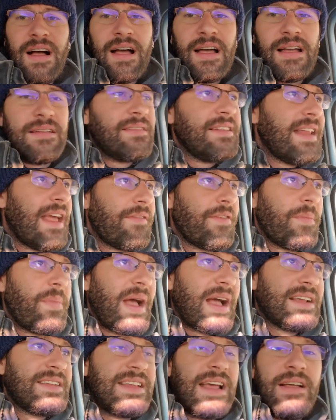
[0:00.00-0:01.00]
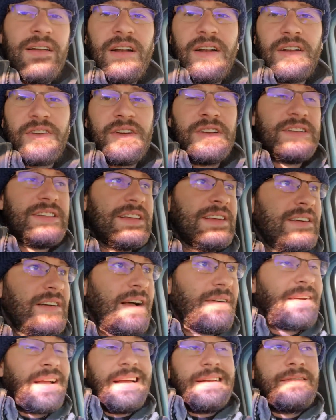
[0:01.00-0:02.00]
I never pass down on a good deal.
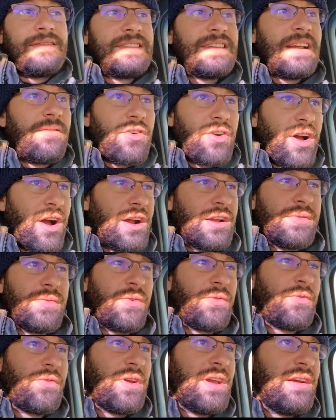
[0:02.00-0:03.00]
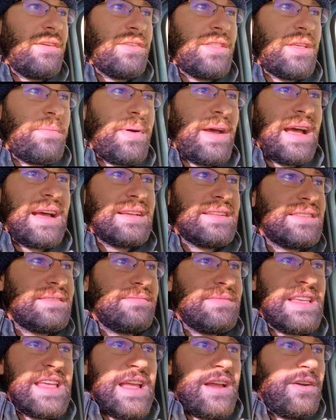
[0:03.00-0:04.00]
I've gotten several cars for free over the past
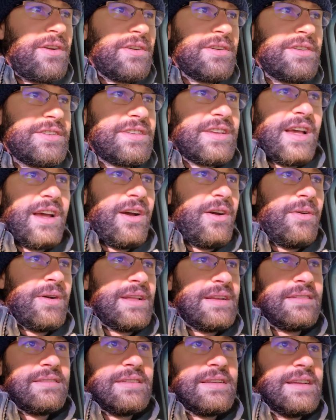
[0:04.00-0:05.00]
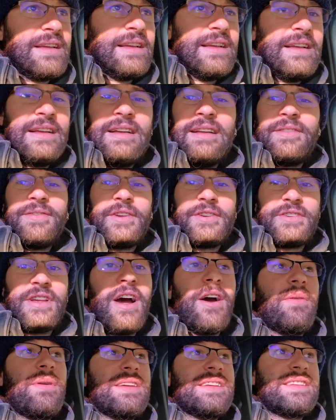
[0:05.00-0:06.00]
year or so, and there's
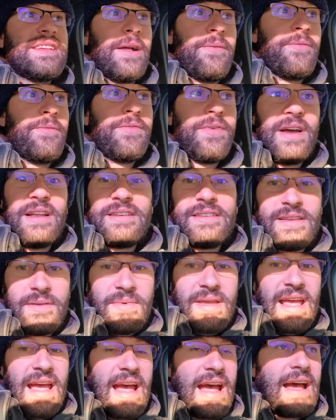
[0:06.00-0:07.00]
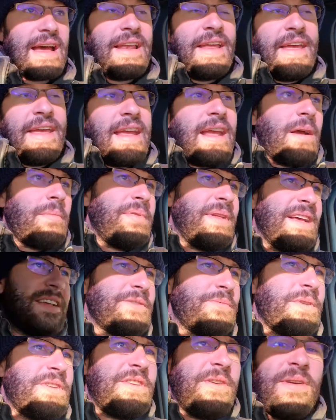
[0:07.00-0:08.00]
always some fun to be had. And
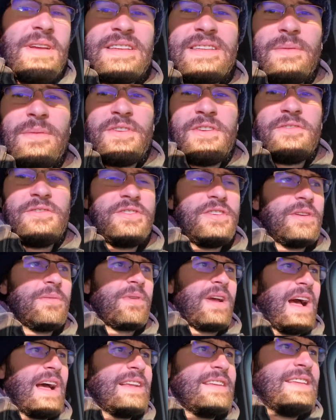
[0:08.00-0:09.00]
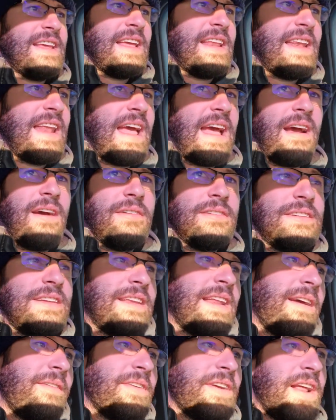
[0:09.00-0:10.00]
plus, with doing some YouTube content now,
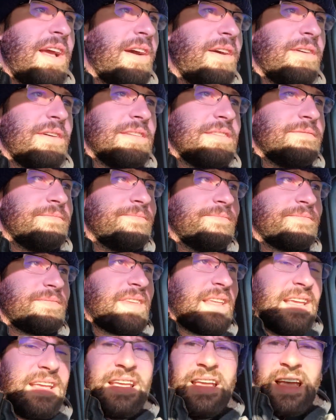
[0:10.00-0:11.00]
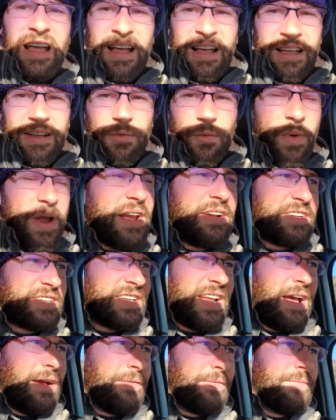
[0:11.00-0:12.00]
you never know, and weird
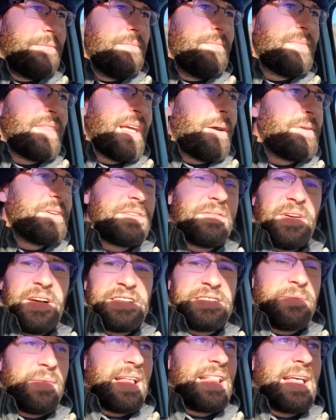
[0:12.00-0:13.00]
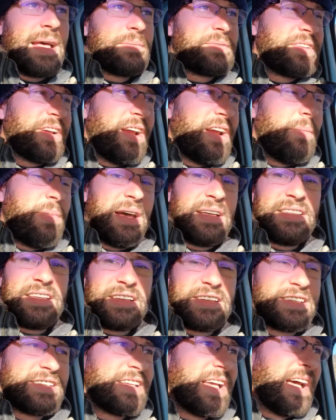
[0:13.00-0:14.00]
stuff always falls in my lap. Sorry about
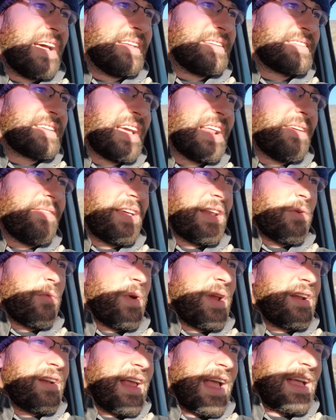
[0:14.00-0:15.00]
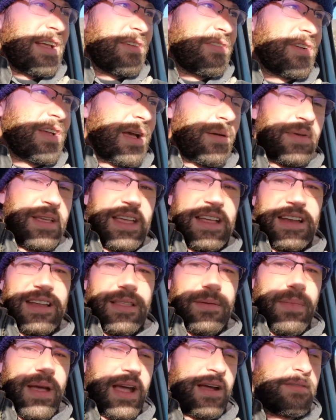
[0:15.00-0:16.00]
this sun. It's kind of at a weird angle coming into
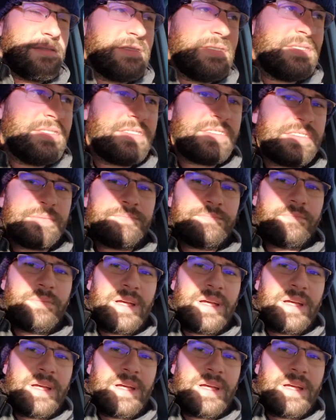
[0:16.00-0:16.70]
the mountains.